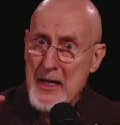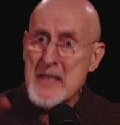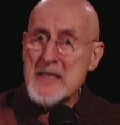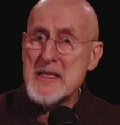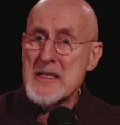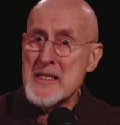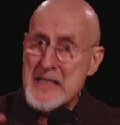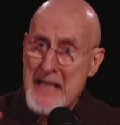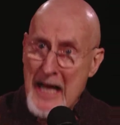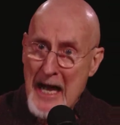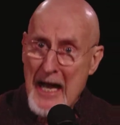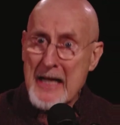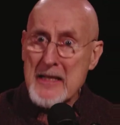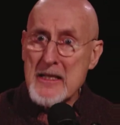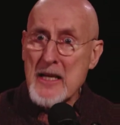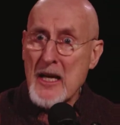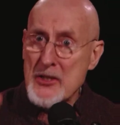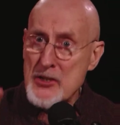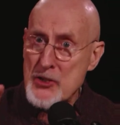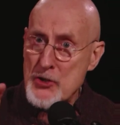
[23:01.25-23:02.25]
is
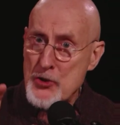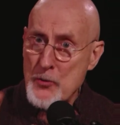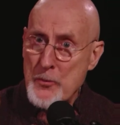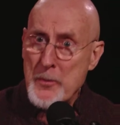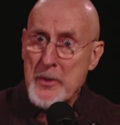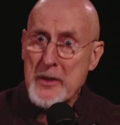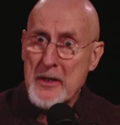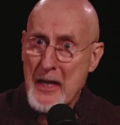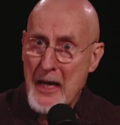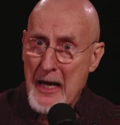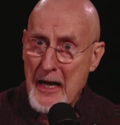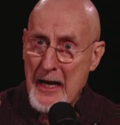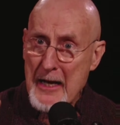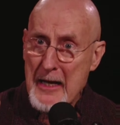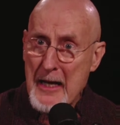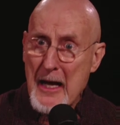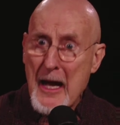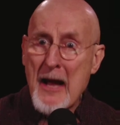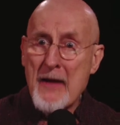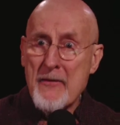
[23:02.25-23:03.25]
not a stupid guy.
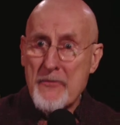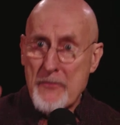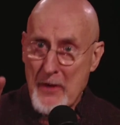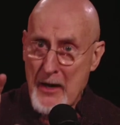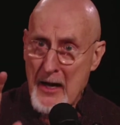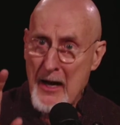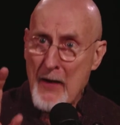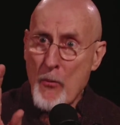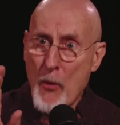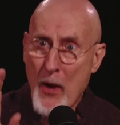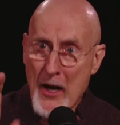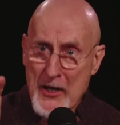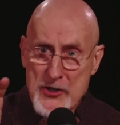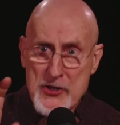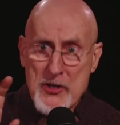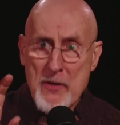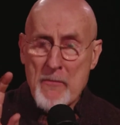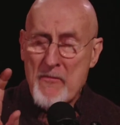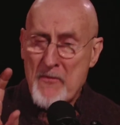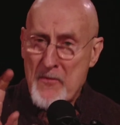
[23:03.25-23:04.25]
I've I
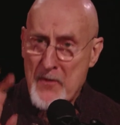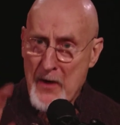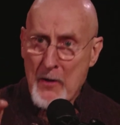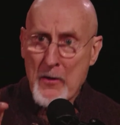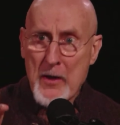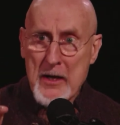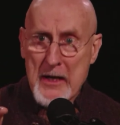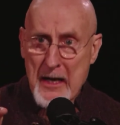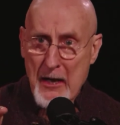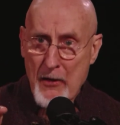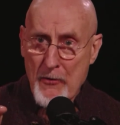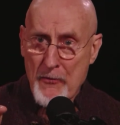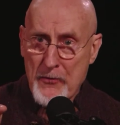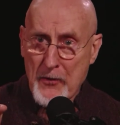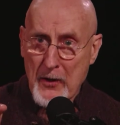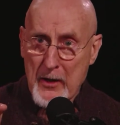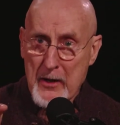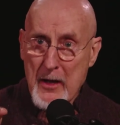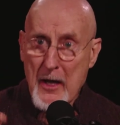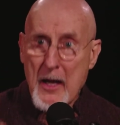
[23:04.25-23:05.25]
watched him very
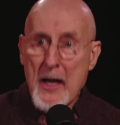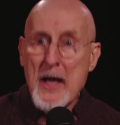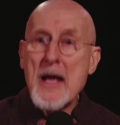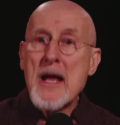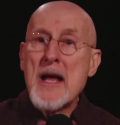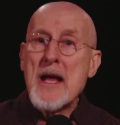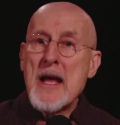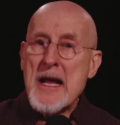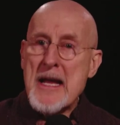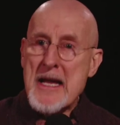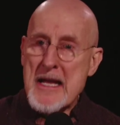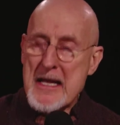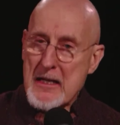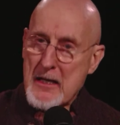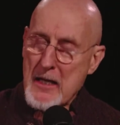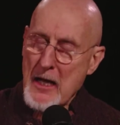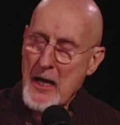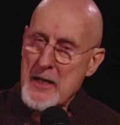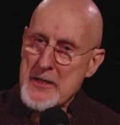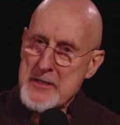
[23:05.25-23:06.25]
carefully. He
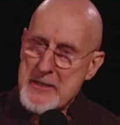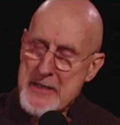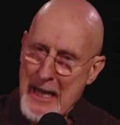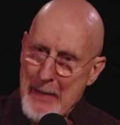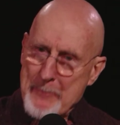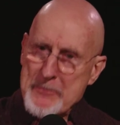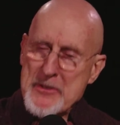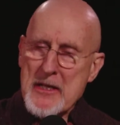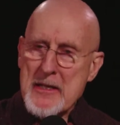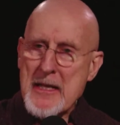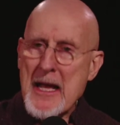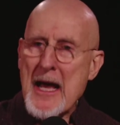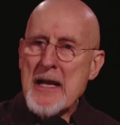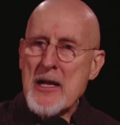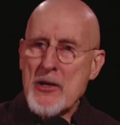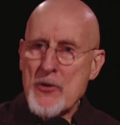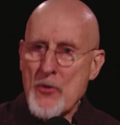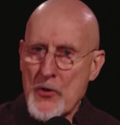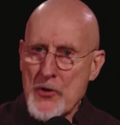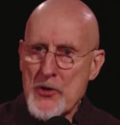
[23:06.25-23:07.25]
adopted that
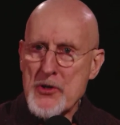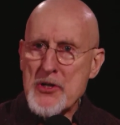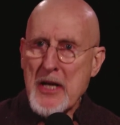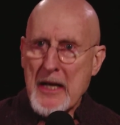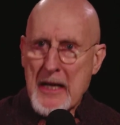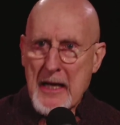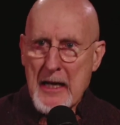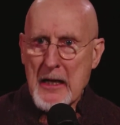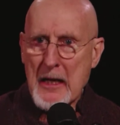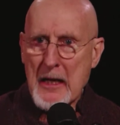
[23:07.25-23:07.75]
in order to get